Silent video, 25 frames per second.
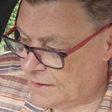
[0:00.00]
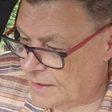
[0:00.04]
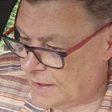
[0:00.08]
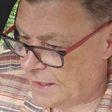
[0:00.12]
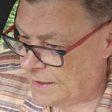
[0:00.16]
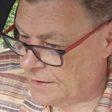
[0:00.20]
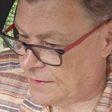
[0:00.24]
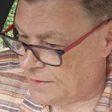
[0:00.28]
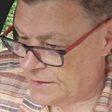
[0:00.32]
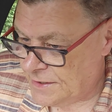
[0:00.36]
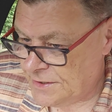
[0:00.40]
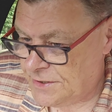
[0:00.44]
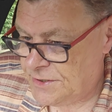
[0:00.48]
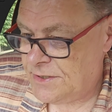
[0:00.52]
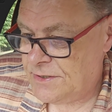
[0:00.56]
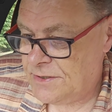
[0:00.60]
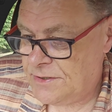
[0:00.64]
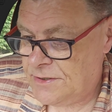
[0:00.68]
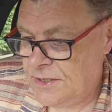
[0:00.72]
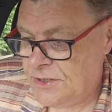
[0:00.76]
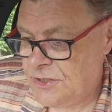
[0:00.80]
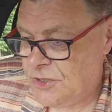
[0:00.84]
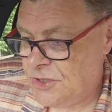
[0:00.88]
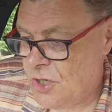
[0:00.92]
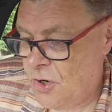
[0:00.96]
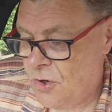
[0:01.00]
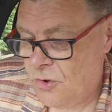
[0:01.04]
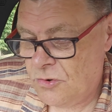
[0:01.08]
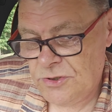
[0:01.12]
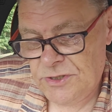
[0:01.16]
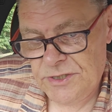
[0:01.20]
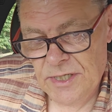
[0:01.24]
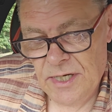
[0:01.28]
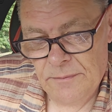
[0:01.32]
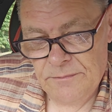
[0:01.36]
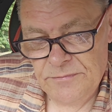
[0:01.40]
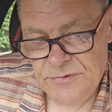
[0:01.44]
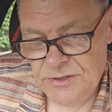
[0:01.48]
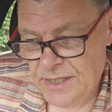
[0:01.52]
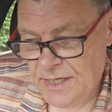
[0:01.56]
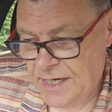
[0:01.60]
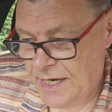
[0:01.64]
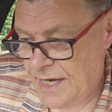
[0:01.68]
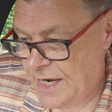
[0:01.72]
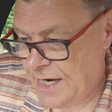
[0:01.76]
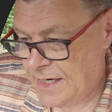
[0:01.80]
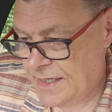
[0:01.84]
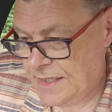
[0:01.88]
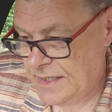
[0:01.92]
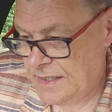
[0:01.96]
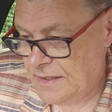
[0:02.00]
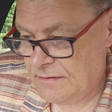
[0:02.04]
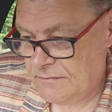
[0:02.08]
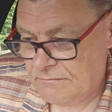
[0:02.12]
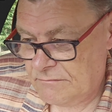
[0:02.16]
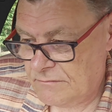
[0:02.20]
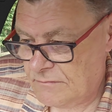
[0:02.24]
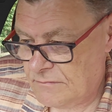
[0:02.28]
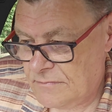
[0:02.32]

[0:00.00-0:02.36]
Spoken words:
And this holds up to any